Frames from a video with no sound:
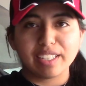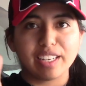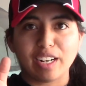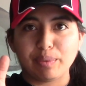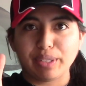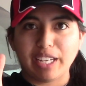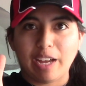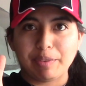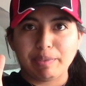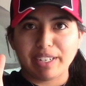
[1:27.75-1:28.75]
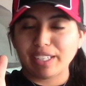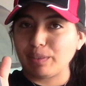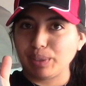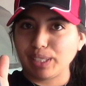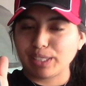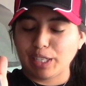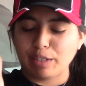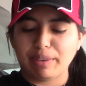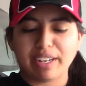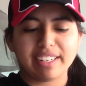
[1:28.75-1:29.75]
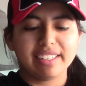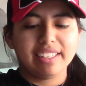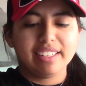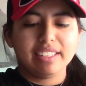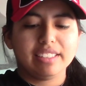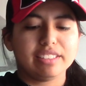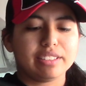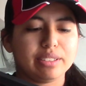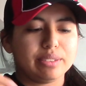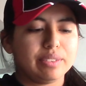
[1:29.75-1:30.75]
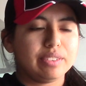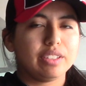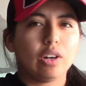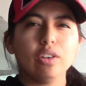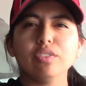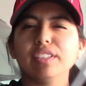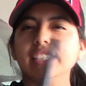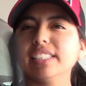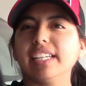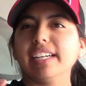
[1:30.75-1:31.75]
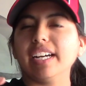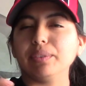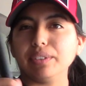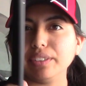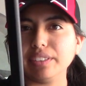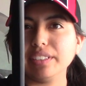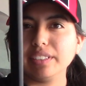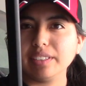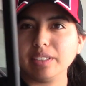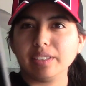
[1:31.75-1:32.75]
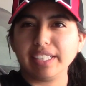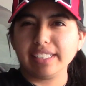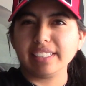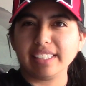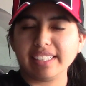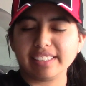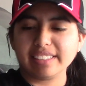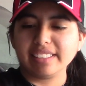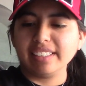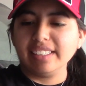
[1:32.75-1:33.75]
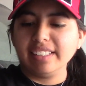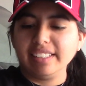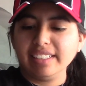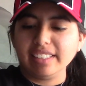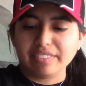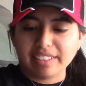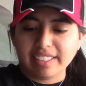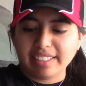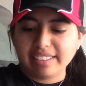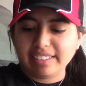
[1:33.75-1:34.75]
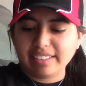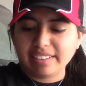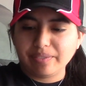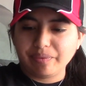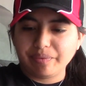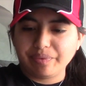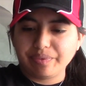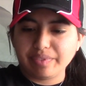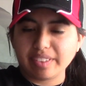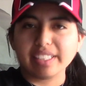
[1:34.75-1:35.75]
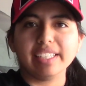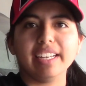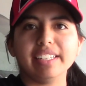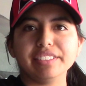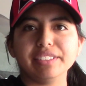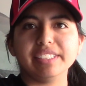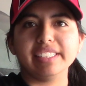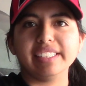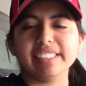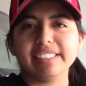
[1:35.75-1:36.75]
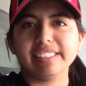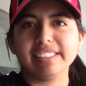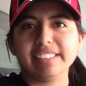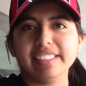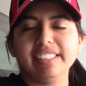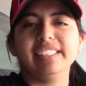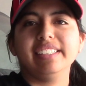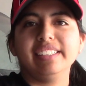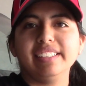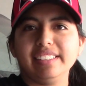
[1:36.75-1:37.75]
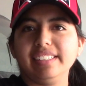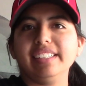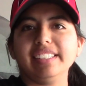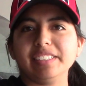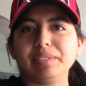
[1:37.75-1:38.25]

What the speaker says: and I'm really happy about it. I'm really excited about it. So hopefully today I will get to this. If not, as you see, I